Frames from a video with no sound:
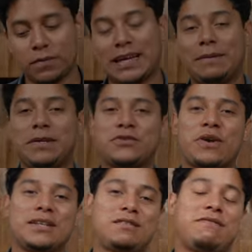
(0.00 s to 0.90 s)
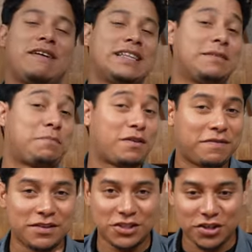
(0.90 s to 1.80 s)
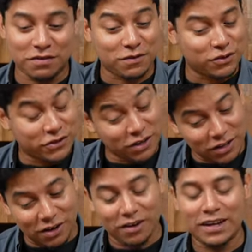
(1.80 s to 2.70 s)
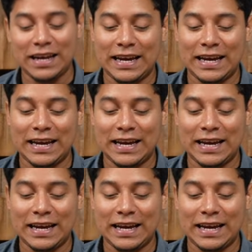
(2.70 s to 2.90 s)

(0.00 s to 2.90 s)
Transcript: And I've been trying to find the perfect shirt for so long,